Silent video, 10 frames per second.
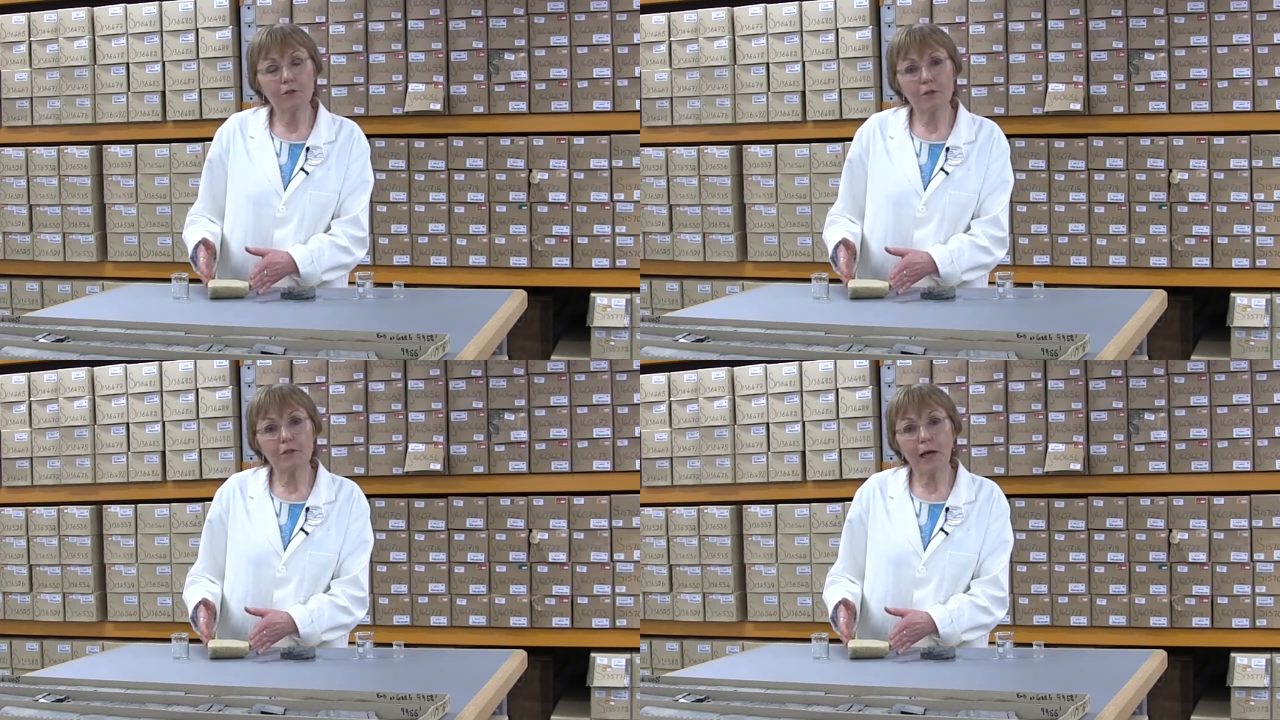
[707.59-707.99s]

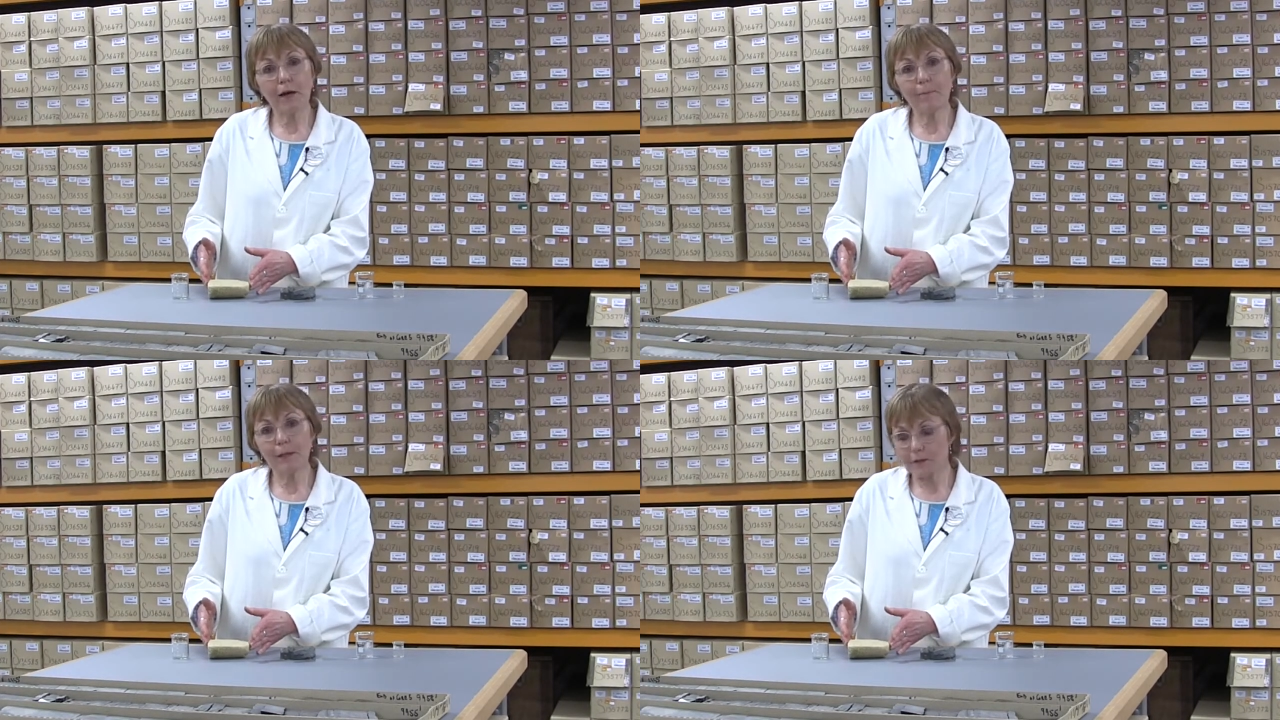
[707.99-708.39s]
just
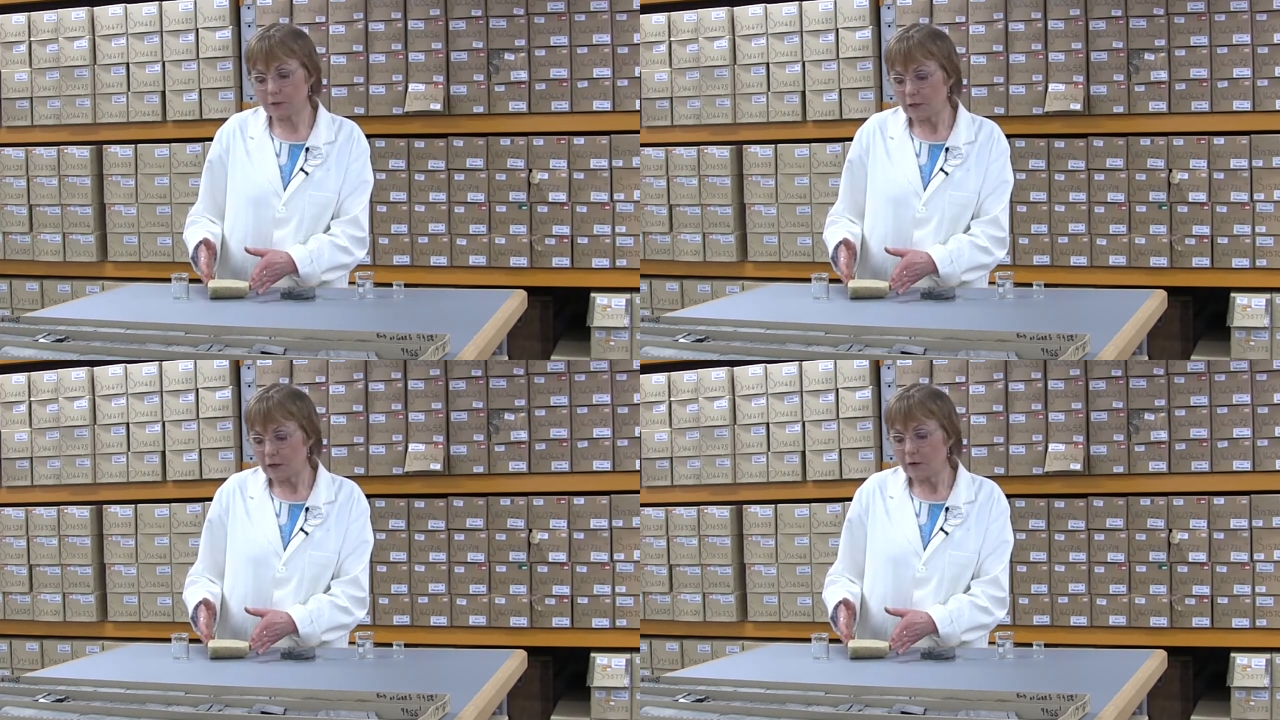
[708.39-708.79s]
how
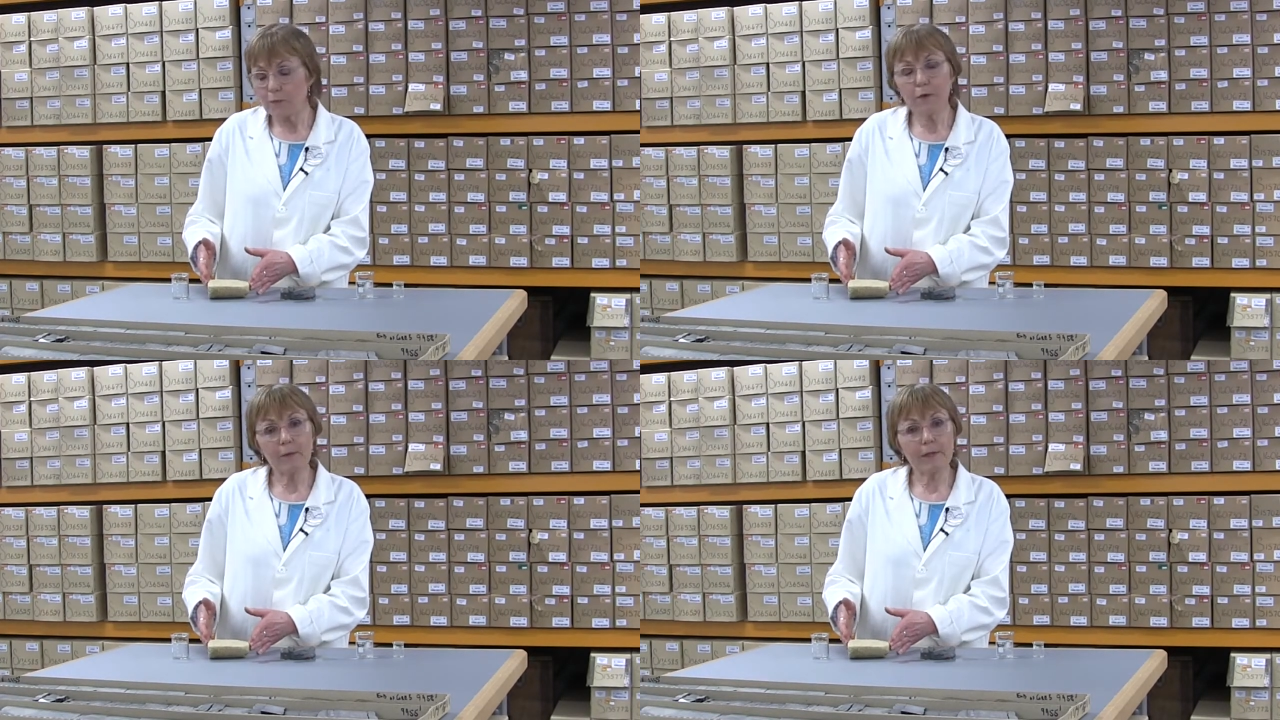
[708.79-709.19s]
much
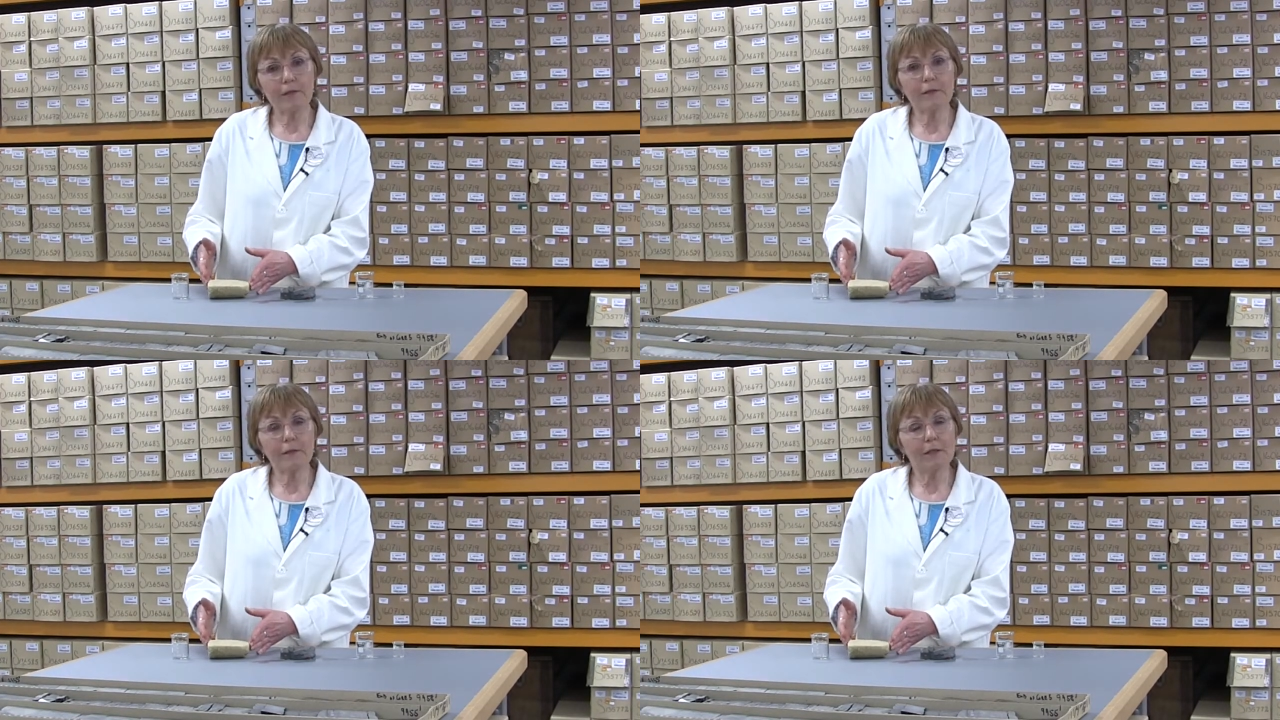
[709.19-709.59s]

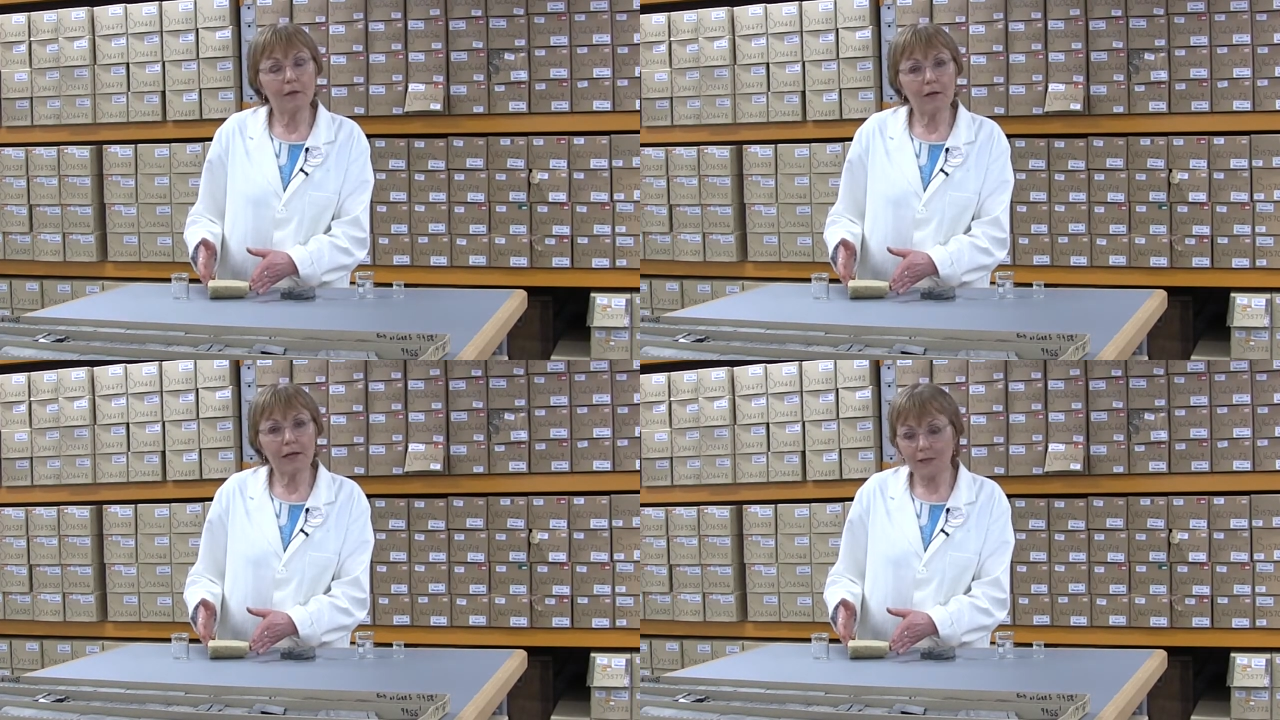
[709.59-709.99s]
fluid, in
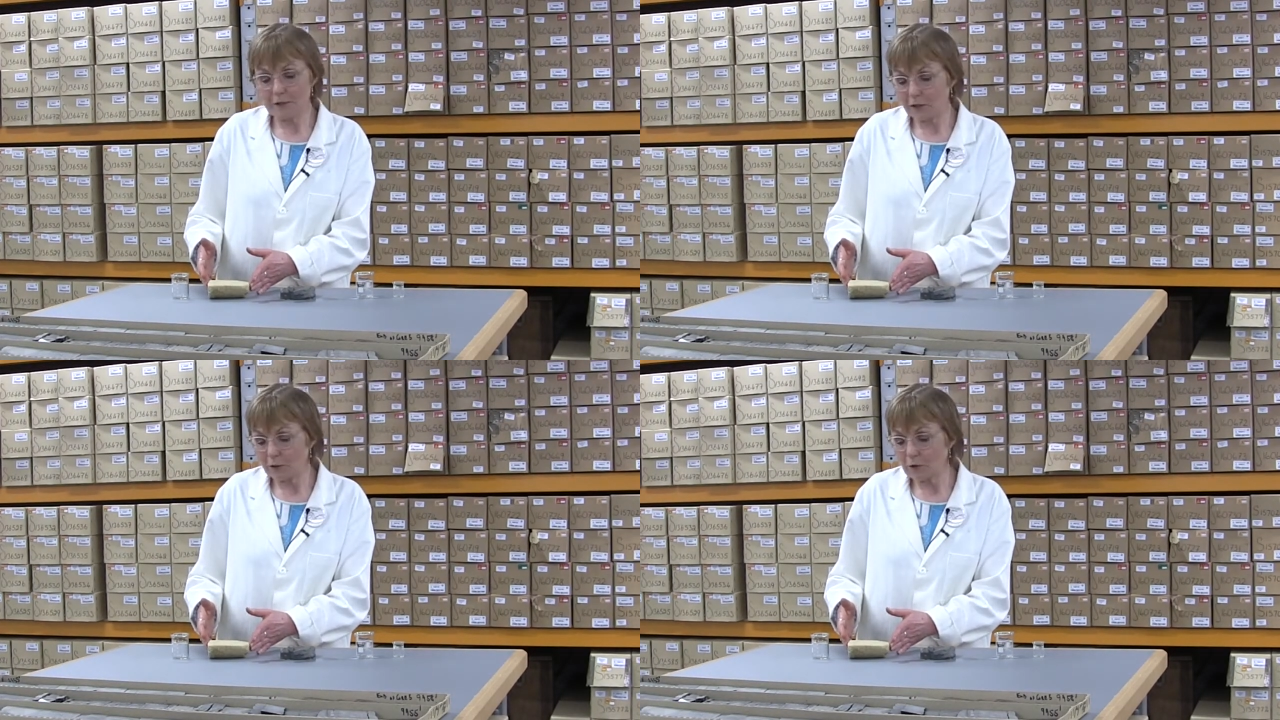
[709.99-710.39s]
our case
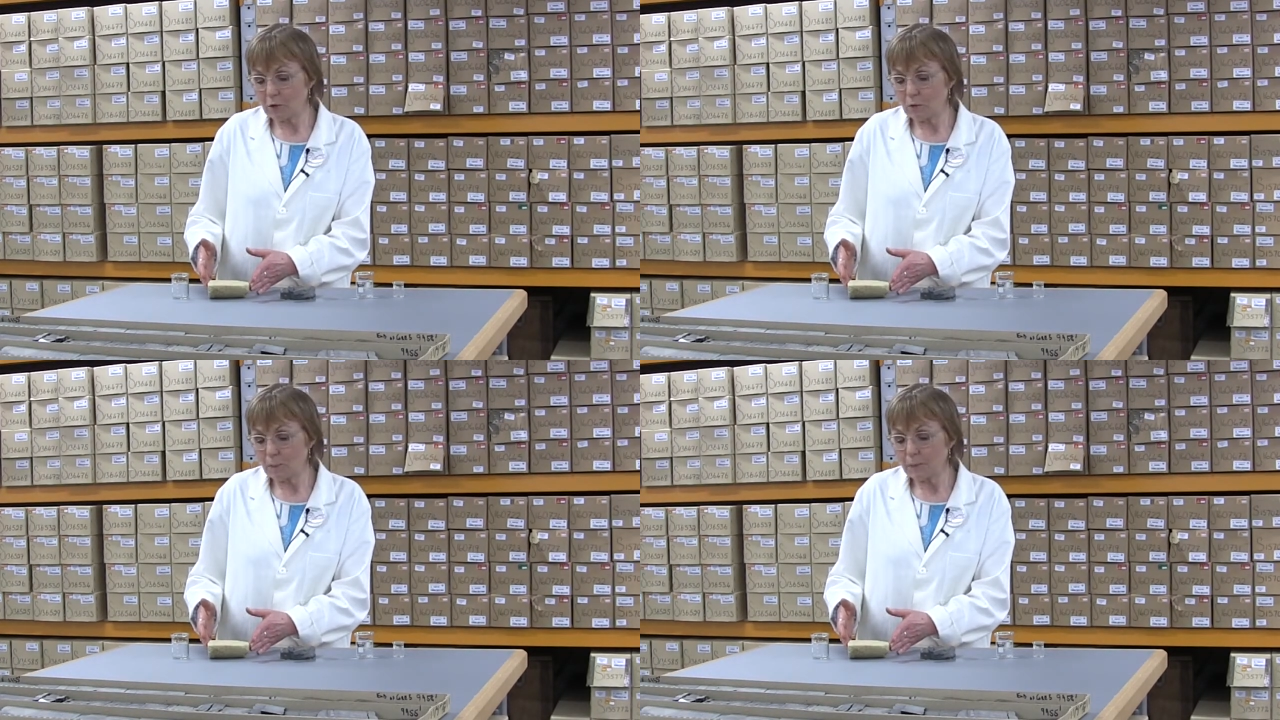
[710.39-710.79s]

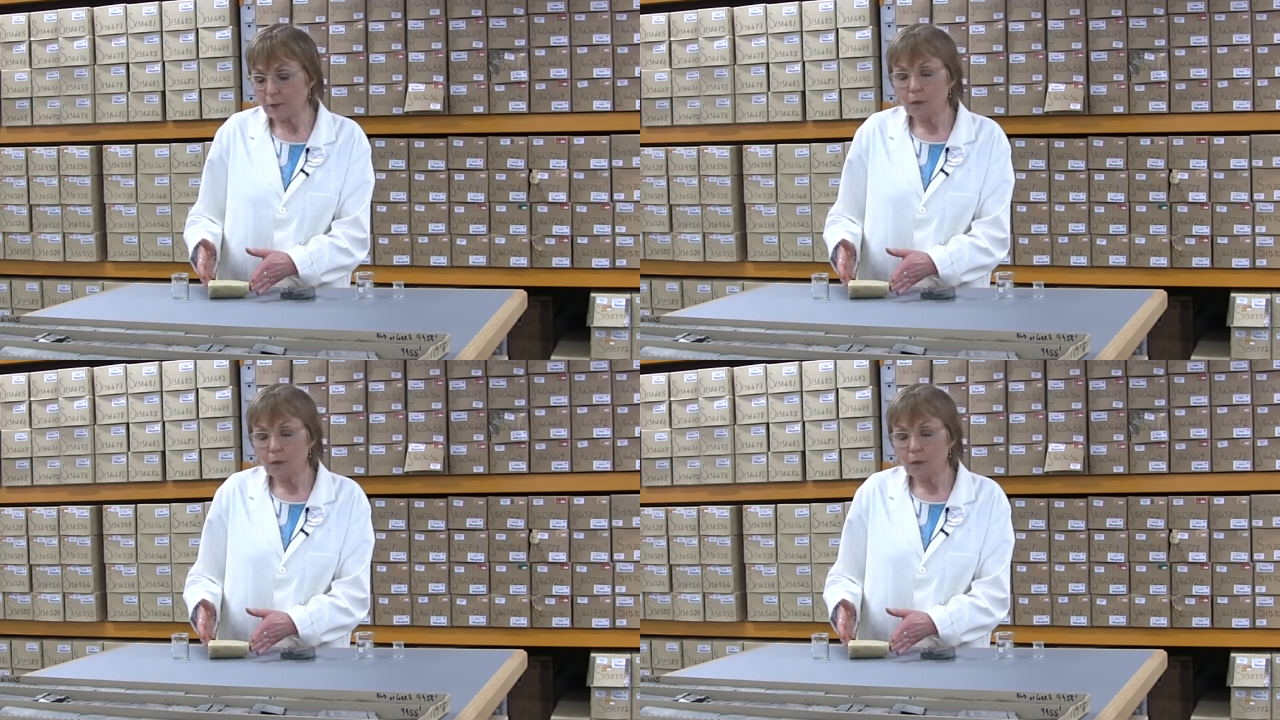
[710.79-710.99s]
CO2,